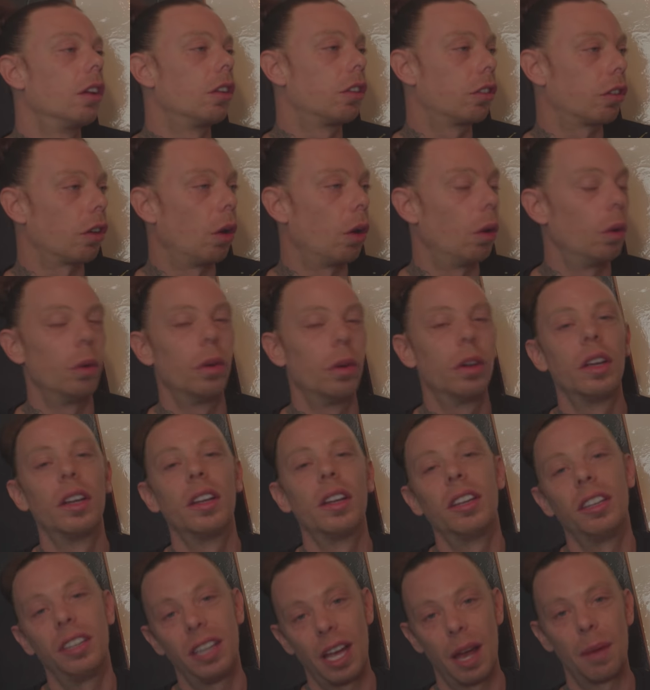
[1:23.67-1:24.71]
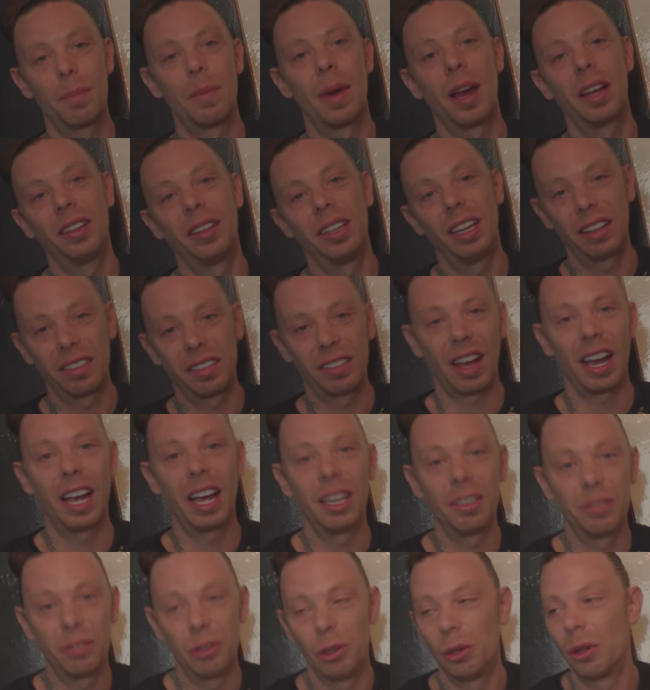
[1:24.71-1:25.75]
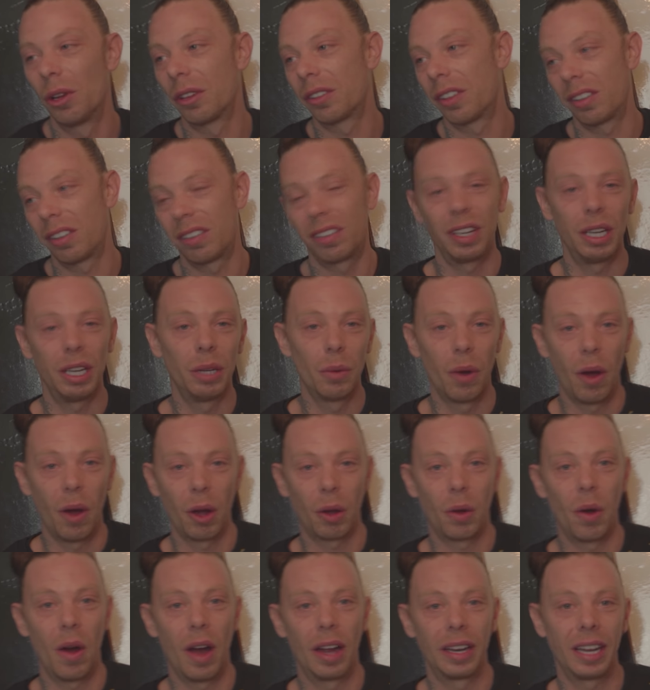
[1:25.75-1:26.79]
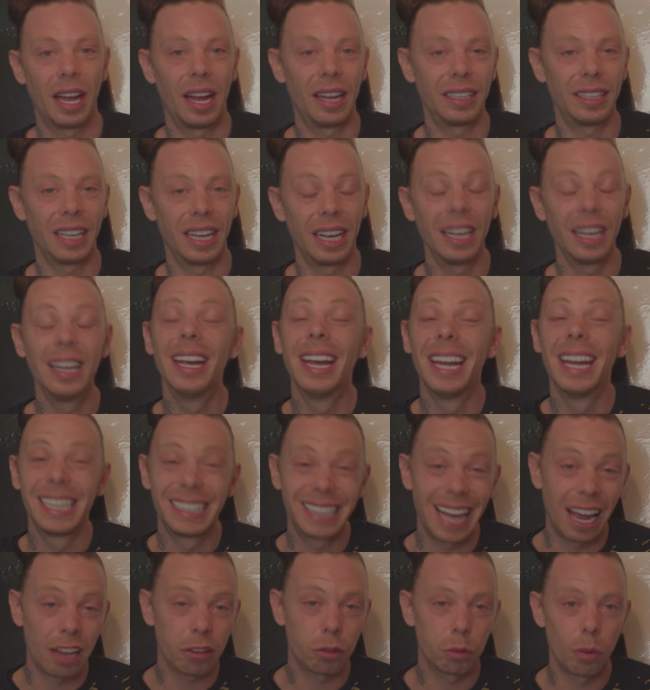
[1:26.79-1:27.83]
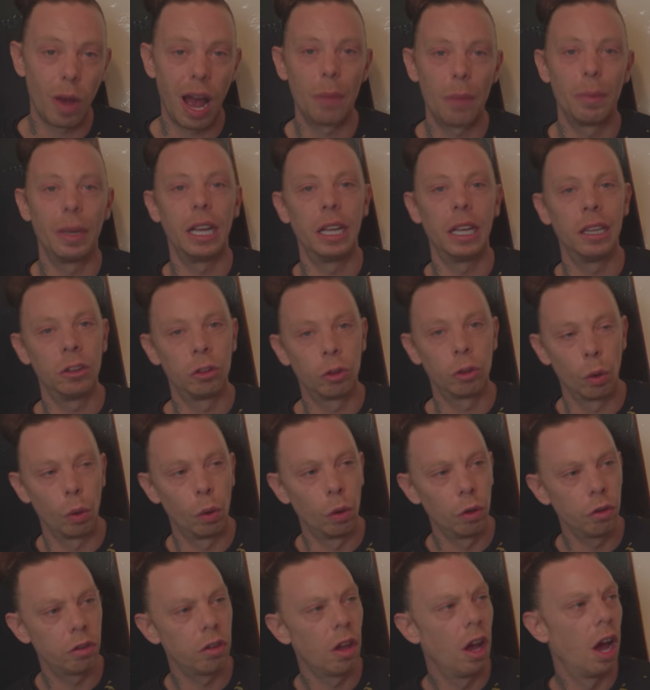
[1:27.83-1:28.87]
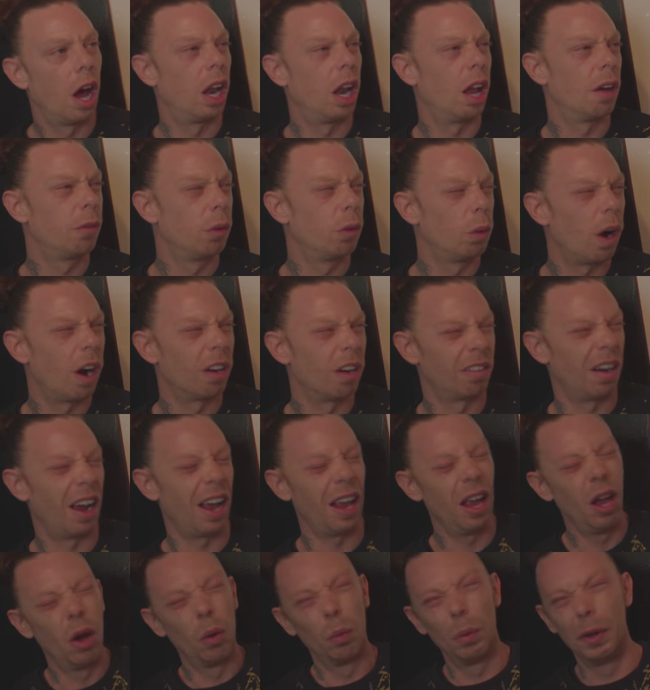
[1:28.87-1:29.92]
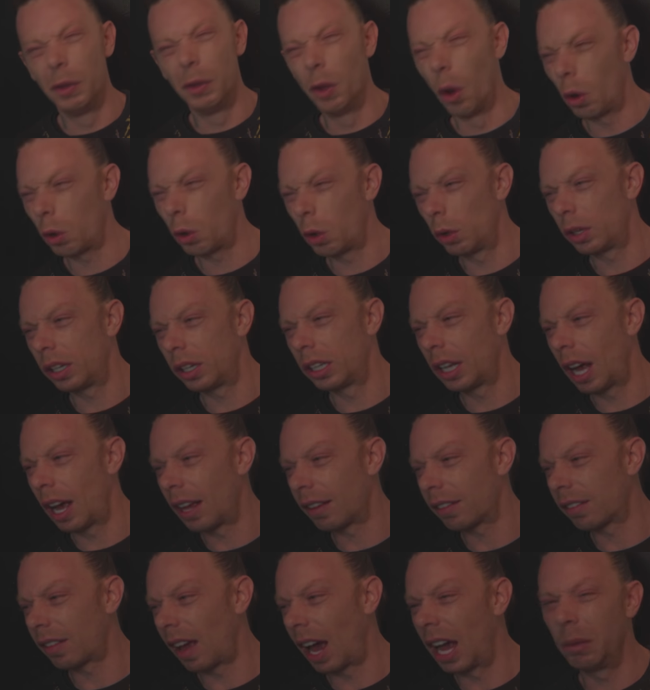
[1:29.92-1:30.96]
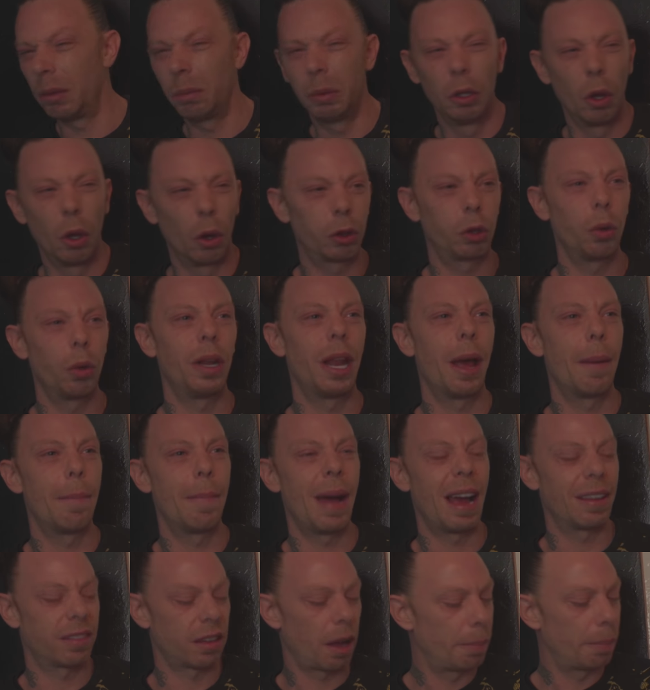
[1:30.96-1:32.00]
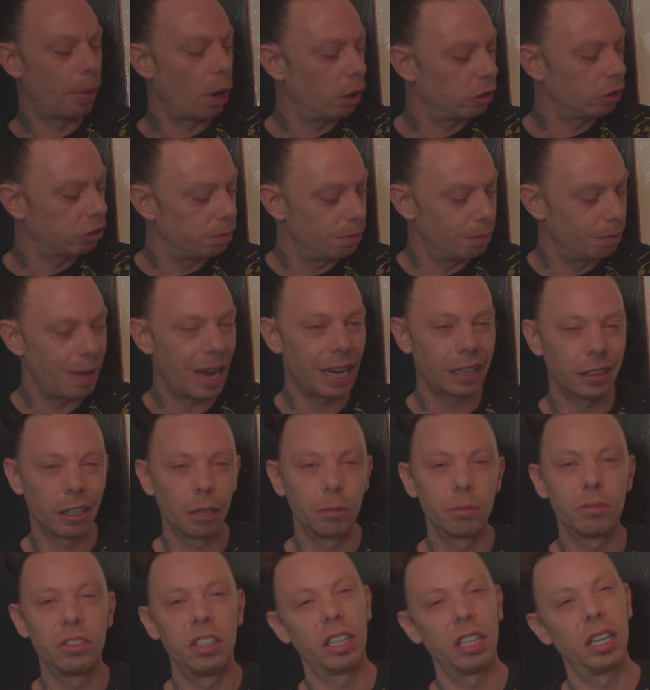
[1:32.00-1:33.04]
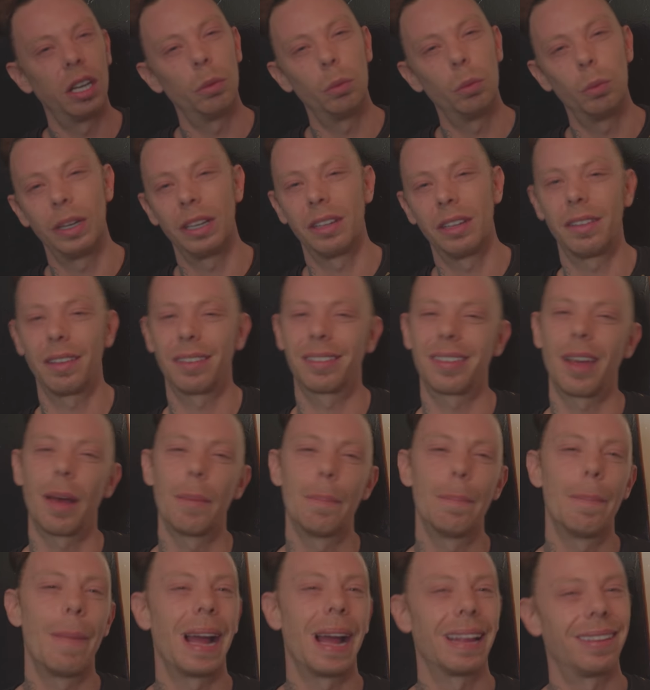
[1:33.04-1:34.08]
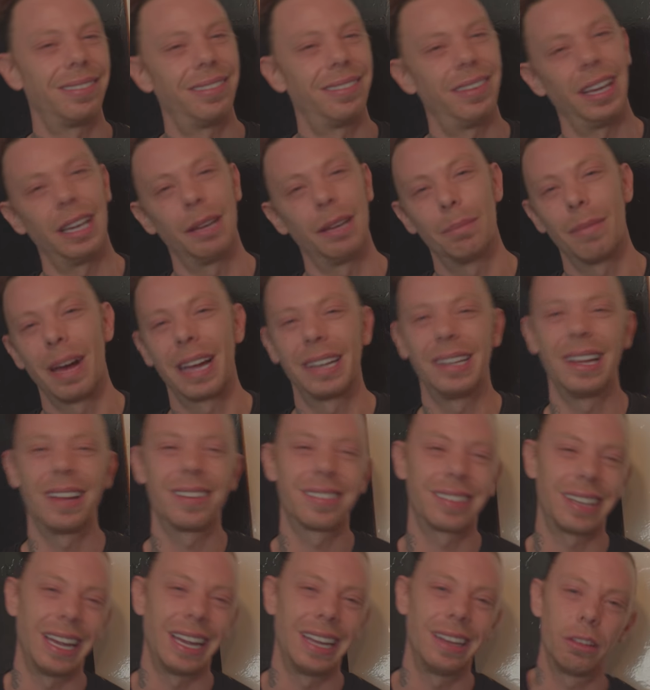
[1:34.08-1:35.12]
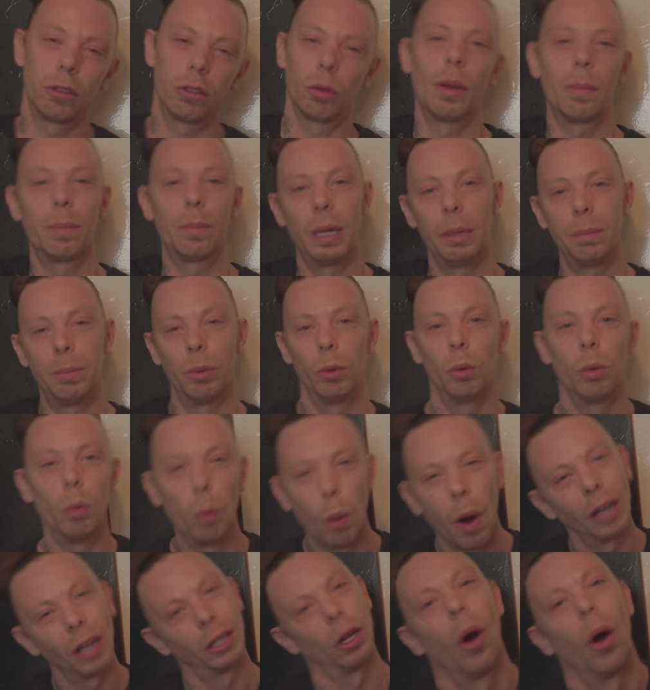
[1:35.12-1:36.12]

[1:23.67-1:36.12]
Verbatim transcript: So yeah man, excited for you lot to see wild one out there. That's why we're indoors and I thought alright, we're not cooking outside, we're not doing a mazza, but Magnum chicken wings, it's a mad thing man, let's get into it people, why